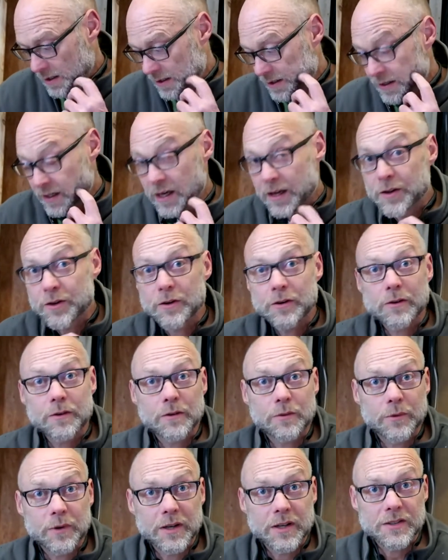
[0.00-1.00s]
The other
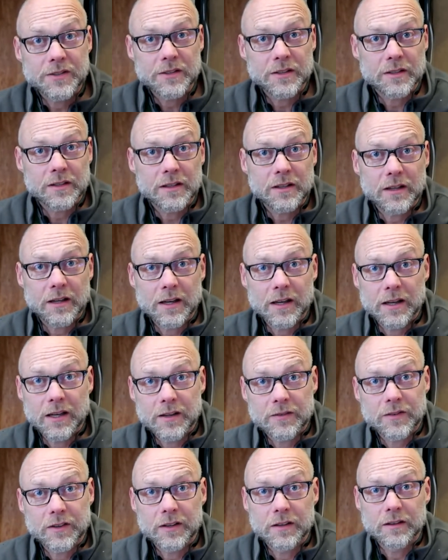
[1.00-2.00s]
reason I
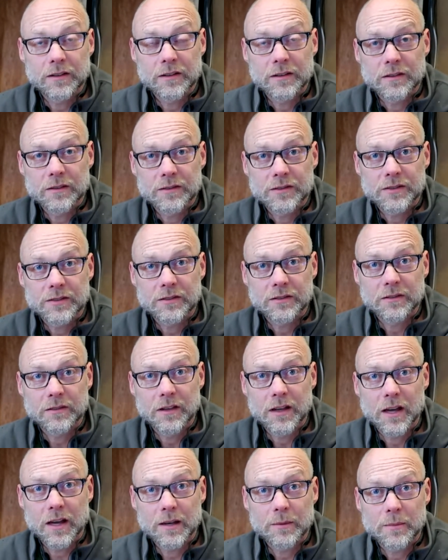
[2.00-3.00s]
have a
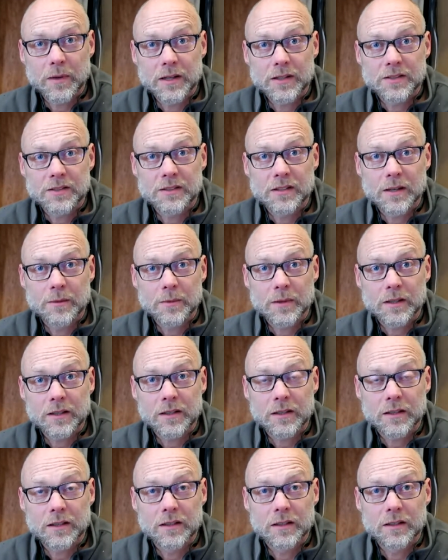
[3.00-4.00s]
knot in my
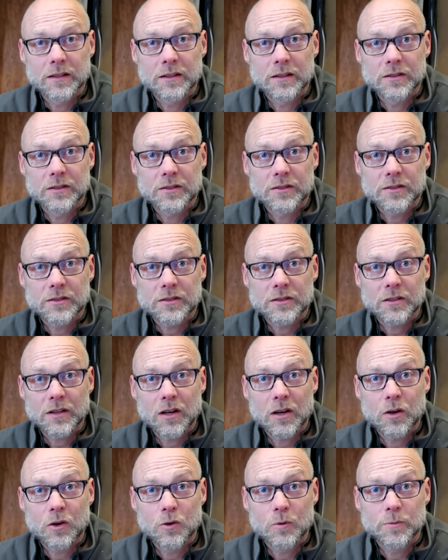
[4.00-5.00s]
stomach is
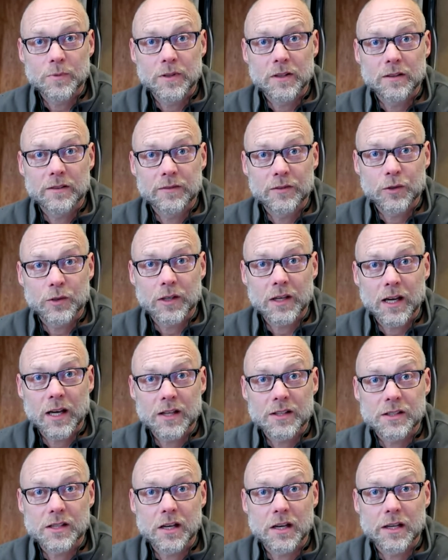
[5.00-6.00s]
home delivery
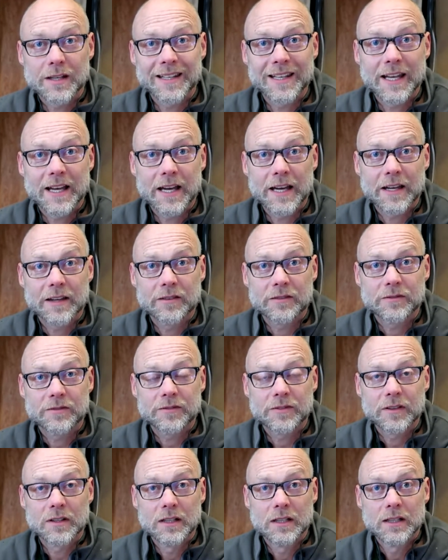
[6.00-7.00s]
has gone live.
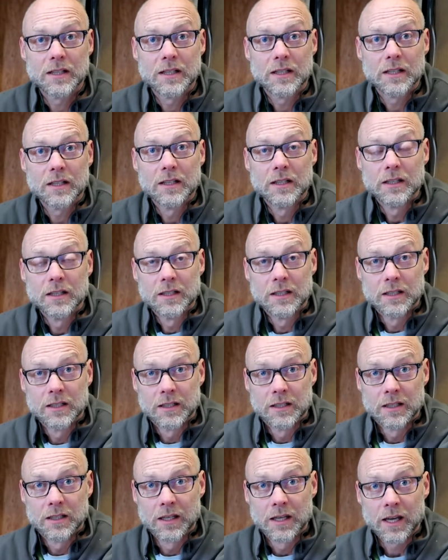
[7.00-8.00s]

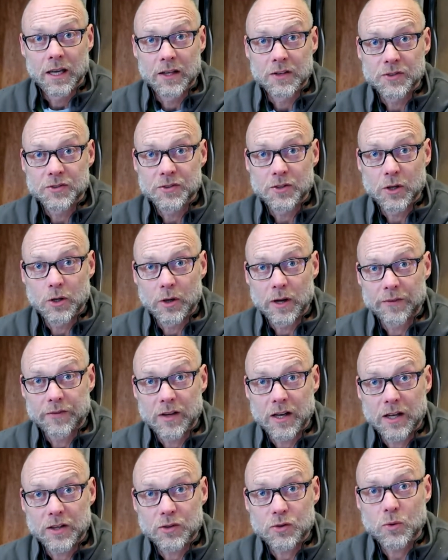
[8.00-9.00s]
And so I've
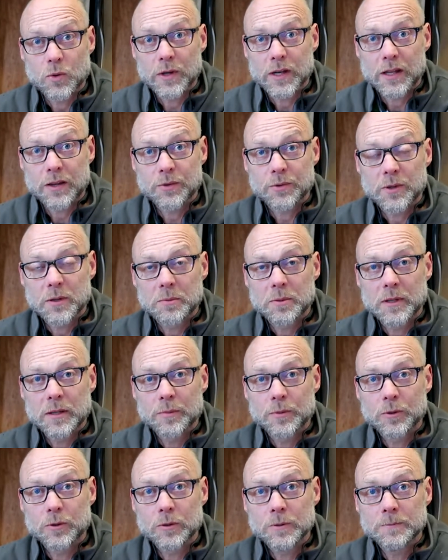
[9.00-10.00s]
got 23
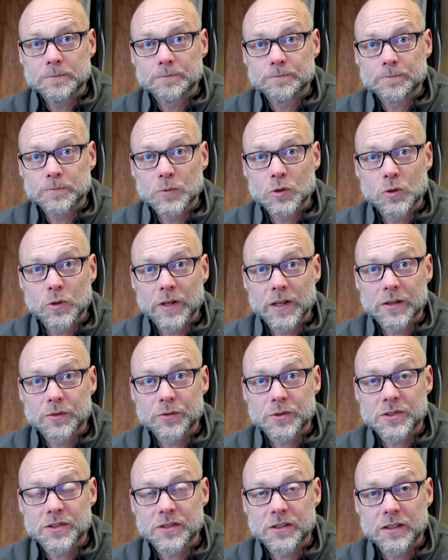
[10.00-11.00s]
people who are
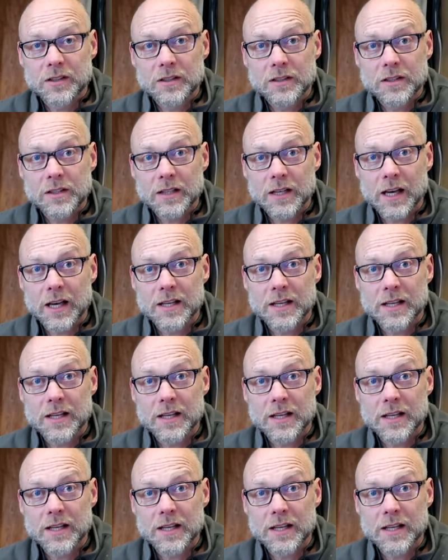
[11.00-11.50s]
interested.